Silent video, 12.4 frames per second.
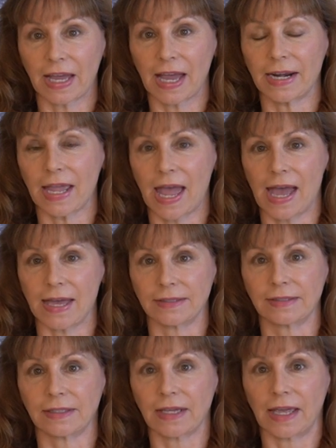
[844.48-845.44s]
that
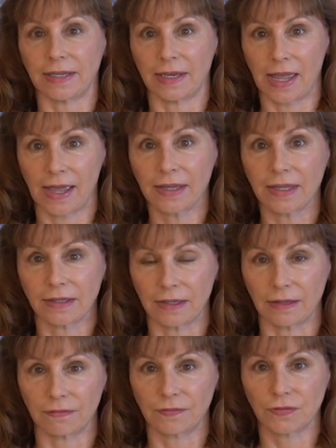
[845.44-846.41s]
as a
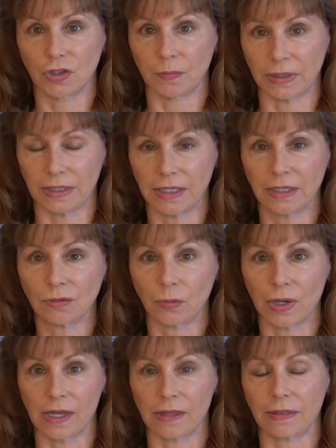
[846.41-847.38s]
negative to begin
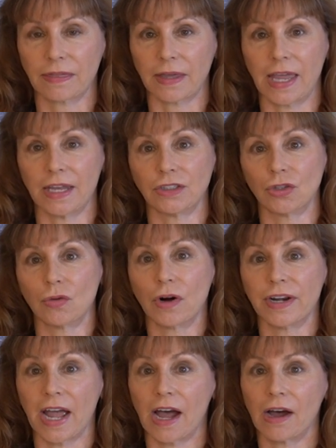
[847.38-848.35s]
with, and you
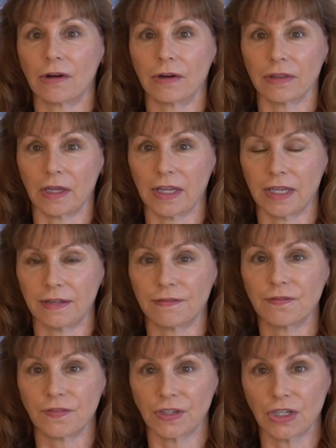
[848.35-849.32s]
are now in
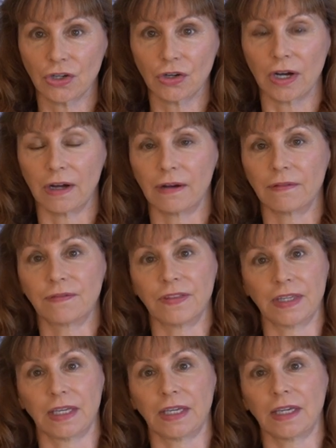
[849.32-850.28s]
fear
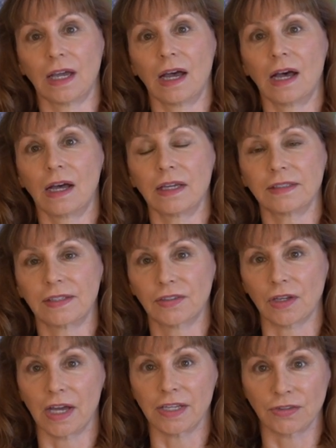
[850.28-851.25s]
of the
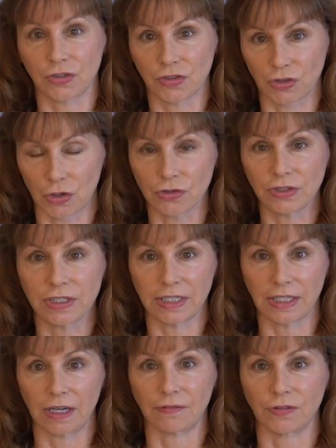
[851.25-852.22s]

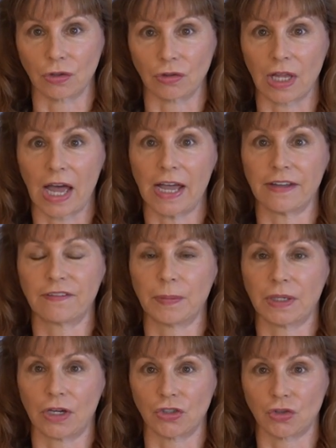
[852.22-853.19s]
uncertainty of your life
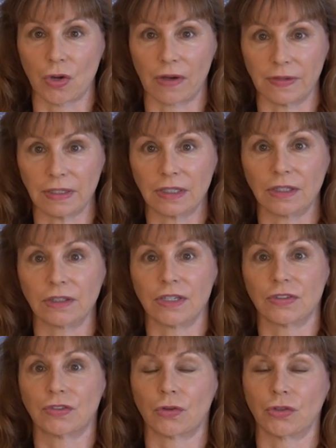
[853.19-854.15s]
because you have an
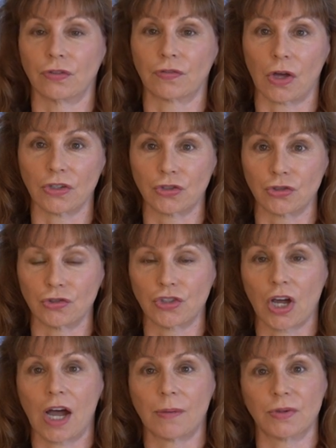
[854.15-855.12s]
illness or you've lost your
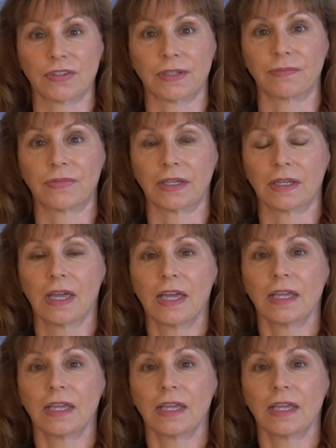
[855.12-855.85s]
job or something,